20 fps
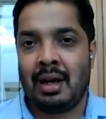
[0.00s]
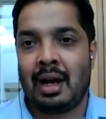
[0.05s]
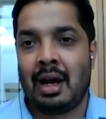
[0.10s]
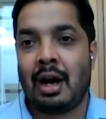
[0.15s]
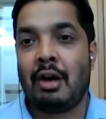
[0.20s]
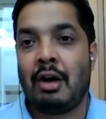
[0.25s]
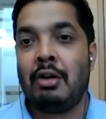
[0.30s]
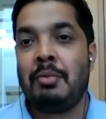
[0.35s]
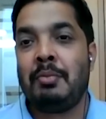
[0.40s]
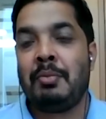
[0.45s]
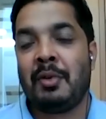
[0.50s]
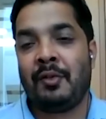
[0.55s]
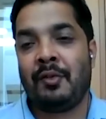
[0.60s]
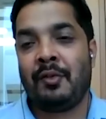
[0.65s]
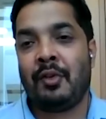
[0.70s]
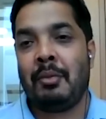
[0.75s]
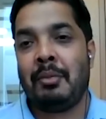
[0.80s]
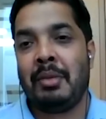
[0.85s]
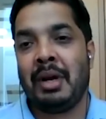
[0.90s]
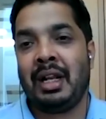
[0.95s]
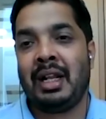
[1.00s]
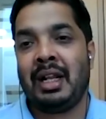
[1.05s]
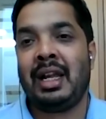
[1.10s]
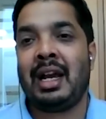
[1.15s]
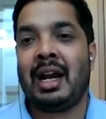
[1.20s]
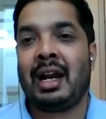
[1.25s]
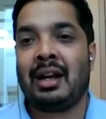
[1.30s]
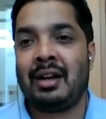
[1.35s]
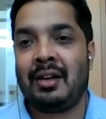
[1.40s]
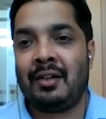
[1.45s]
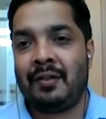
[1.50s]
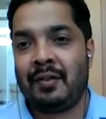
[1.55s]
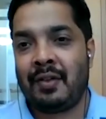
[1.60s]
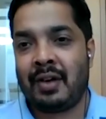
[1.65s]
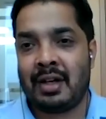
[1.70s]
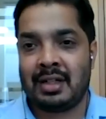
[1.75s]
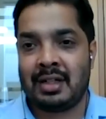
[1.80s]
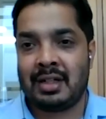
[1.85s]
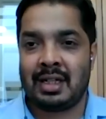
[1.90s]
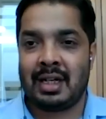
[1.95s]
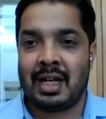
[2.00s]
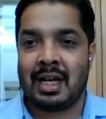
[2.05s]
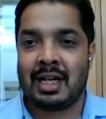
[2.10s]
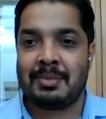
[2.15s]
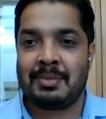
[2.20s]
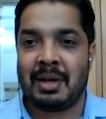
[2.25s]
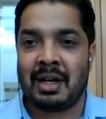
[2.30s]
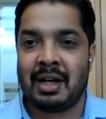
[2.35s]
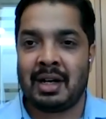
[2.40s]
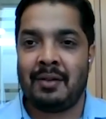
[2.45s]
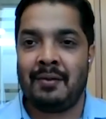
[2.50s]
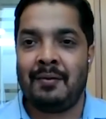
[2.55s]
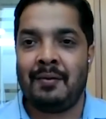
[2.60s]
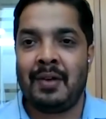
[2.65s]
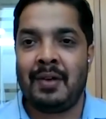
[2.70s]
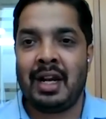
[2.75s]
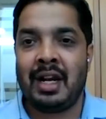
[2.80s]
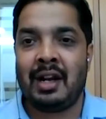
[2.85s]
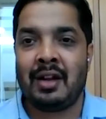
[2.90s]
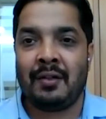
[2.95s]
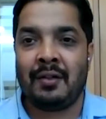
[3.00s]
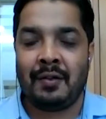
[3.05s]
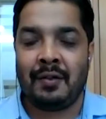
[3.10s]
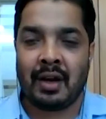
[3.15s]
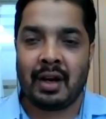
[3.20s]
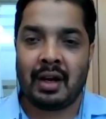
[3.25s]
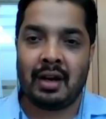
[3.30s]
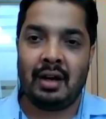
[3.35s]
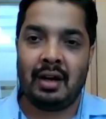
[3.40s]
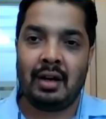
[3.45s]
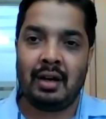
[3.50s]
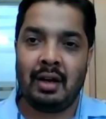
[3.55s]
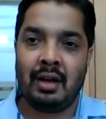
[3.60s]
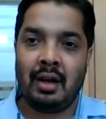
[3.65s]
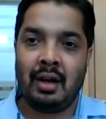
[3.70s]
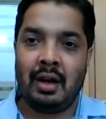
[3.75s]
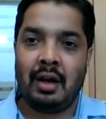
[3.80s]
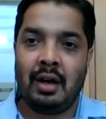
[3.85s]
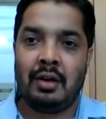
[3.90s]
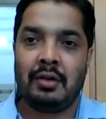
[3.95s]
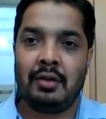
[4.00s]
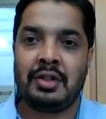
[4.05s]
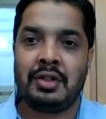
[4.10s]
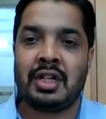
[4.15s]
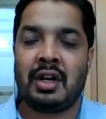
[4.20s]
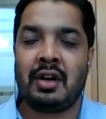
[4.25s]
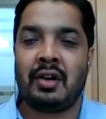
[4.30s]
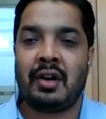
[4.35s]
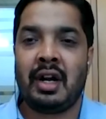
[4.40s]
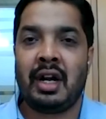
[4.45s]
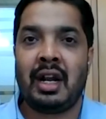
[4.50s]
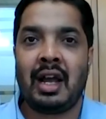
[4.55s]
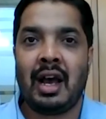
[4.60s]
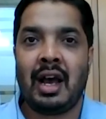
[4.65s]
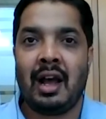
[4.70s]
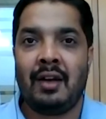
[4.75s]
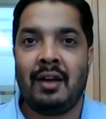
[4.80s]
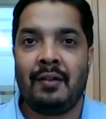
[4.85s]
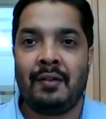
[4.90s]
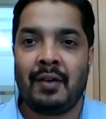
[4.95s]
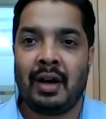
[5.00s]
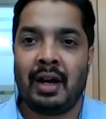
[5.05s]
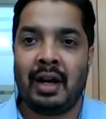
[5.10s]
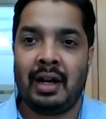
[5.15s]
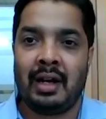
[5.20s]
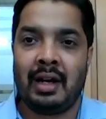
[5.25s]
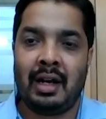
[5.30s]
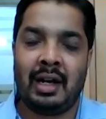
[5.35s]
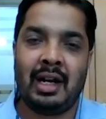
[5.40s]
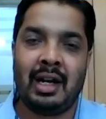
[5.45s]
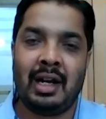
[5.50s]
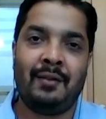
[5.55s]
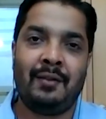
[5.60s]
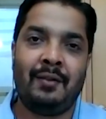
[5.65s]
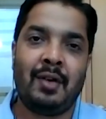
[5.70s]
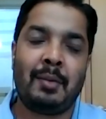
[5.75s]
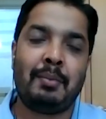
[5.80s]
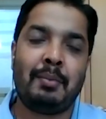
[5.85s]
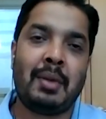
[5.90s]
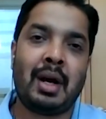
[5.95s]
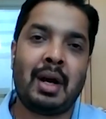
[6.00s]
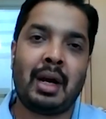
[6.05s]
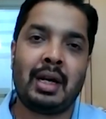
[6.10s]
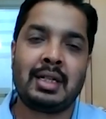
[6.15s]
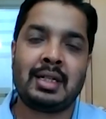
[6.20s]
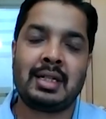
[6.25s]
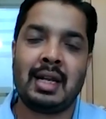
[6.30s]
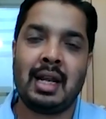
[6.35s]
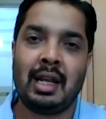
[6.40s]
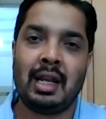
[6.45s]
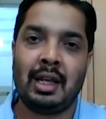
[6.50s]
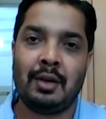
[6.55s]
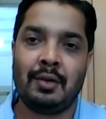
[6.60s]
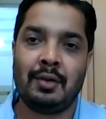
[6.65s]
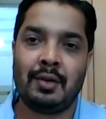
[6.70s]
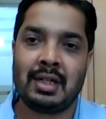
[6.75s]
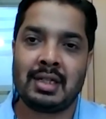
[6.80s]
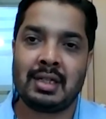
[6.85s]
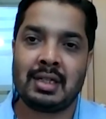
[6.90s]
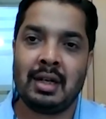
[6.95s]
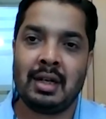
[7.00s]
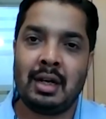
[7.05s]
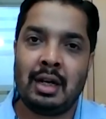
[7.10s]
outperforming the active funds. It has become very difficult to generate alpha in developed markets like US.